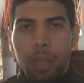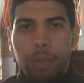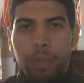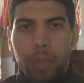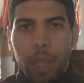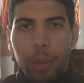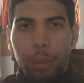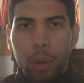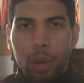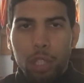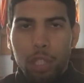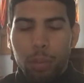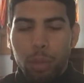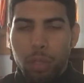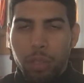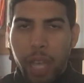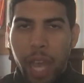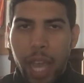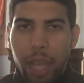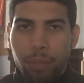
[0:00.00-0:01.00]
a multiple
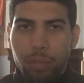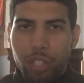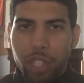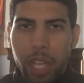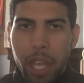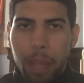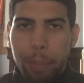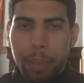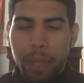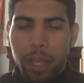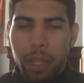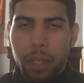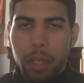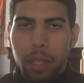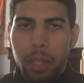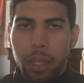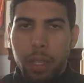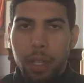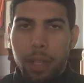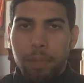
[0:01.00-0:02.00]
time champion,
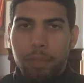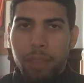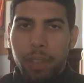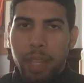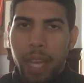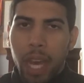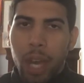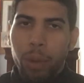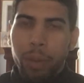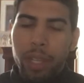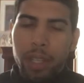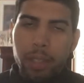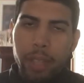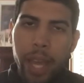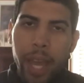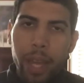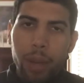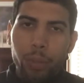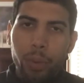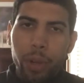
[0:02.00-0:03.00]
and now he's
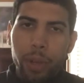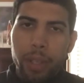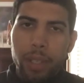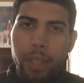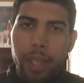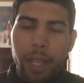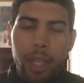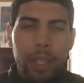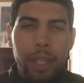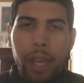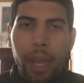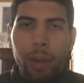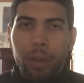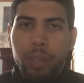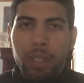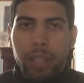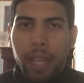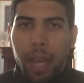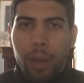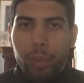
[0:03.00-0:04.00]
at where he's at now
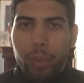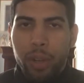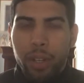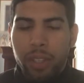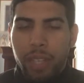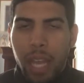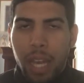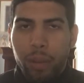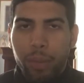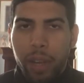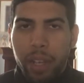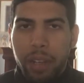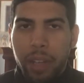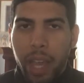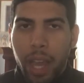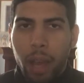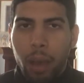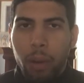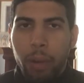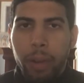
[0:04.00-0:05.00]
he's at where he's at right
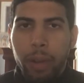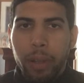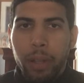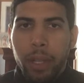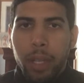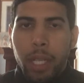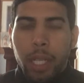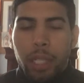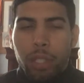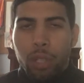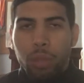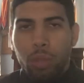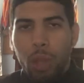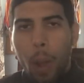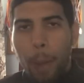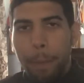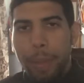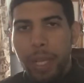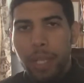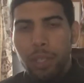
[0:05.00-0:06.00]
now. So
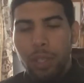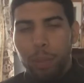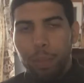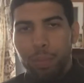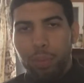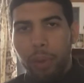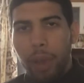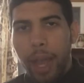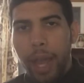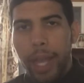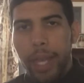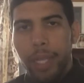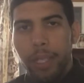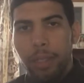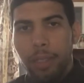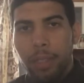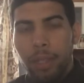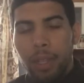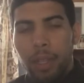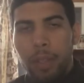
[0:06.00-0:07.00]
don't be
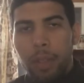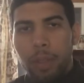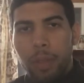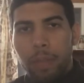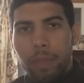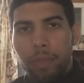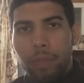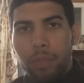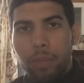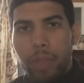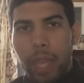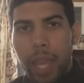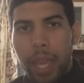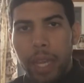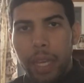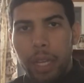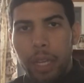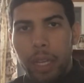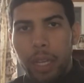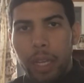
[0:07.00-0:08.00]
surprised that
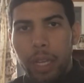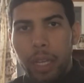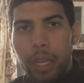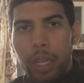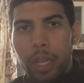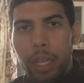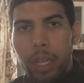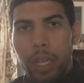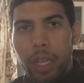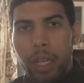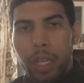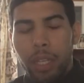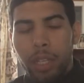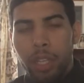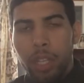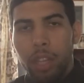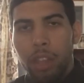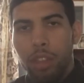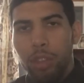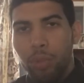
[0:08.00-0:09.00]

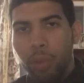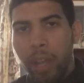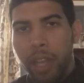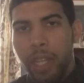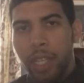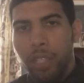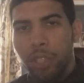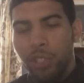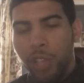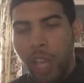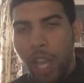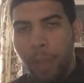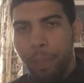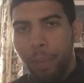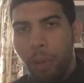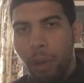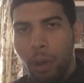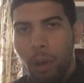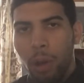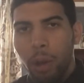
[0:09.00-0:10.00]
he threatened Jake
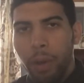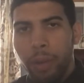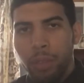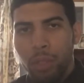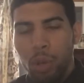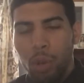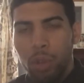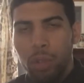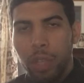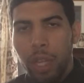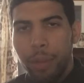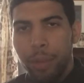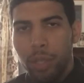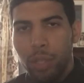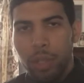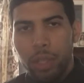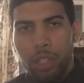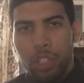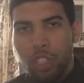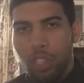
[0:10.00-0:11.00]
Paul and told him that
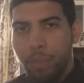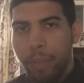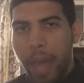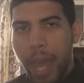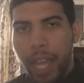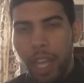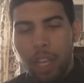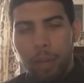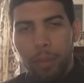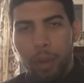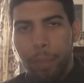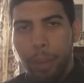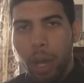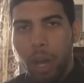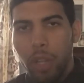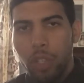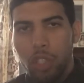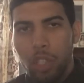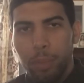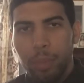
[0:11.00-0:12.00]
gonna smack him or
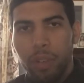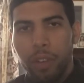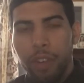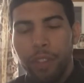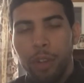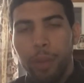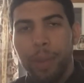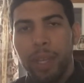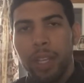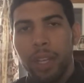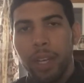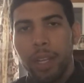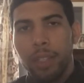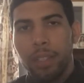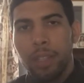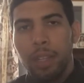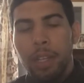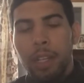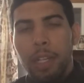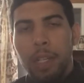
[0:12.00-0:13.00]
punch him or whatever because
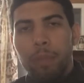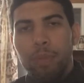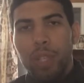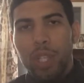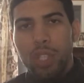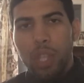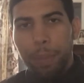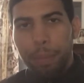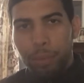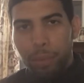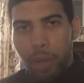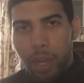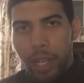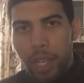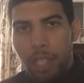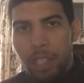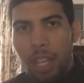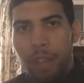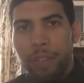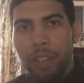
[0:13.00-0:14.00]
he's a
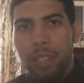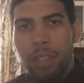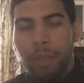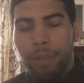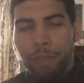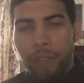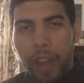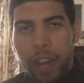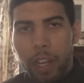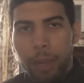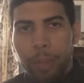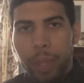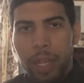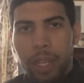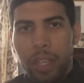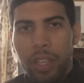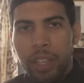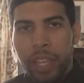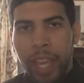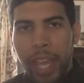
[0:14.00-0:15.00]
product of his environment.
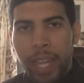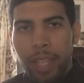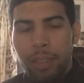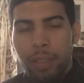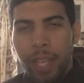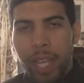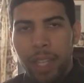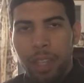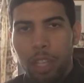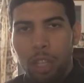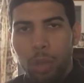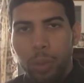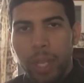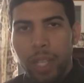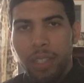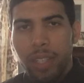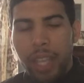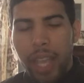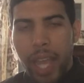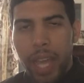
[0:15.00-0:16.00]
You can't take the
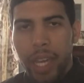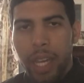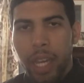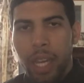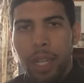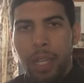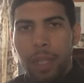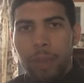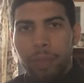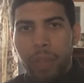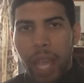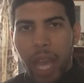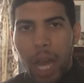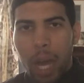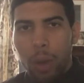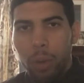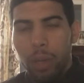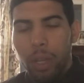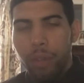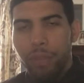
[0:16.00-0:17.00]
Louisiana
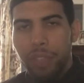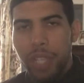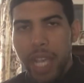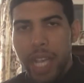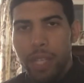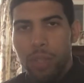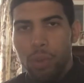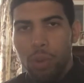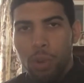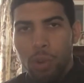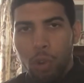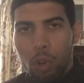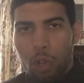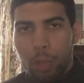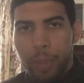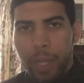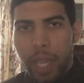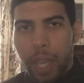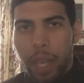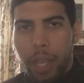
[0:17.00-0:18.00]
out of Daniel
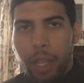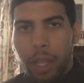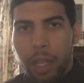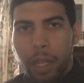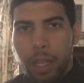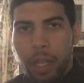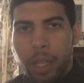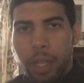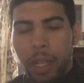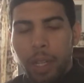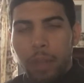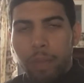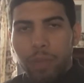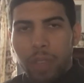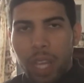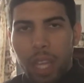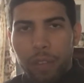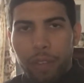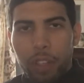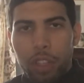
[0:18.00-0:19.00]
Cormier.
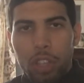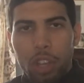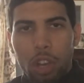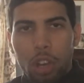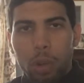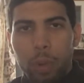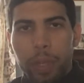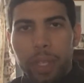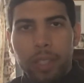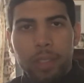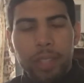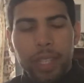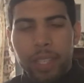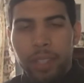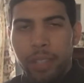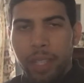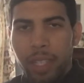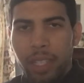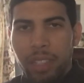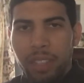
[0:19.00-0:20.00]
Even though he's this
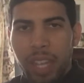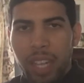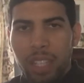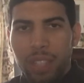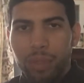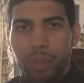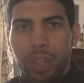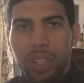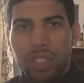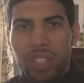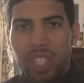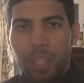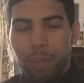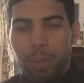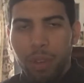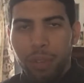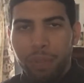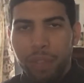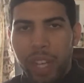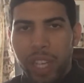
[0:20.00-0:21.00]
successful, he's this
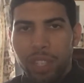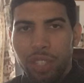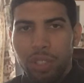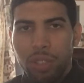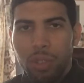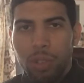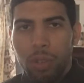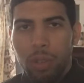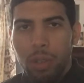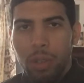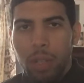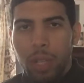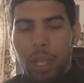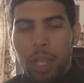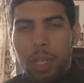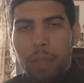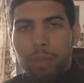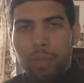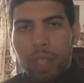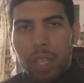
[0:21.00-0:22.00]
professional.
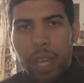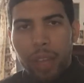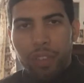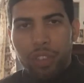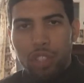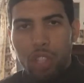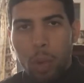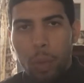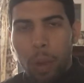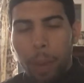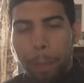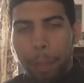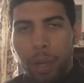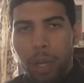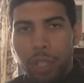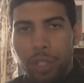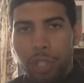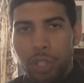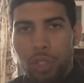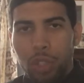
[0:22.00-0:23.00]
If someone
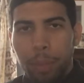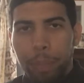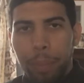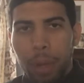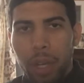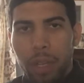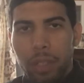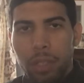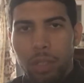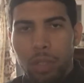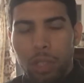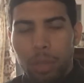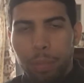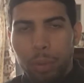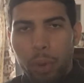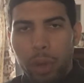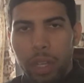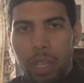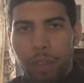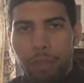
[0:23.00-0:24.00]
pushes your button to the
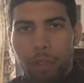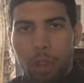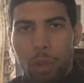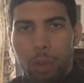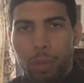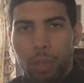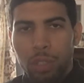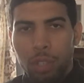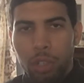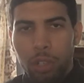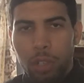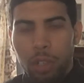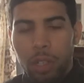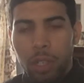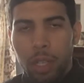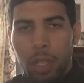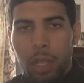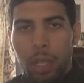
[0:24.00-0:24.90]
point of no return,